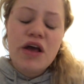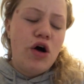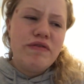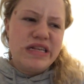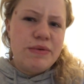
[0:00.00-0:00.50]

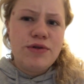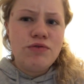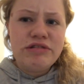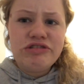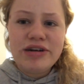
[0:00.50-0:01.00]
obviously with all
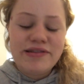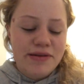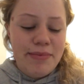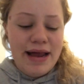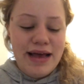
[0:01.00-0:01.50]
restrictions
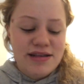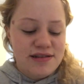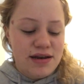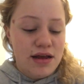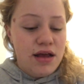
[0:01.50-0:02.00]
in place
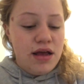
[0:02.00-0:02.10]
and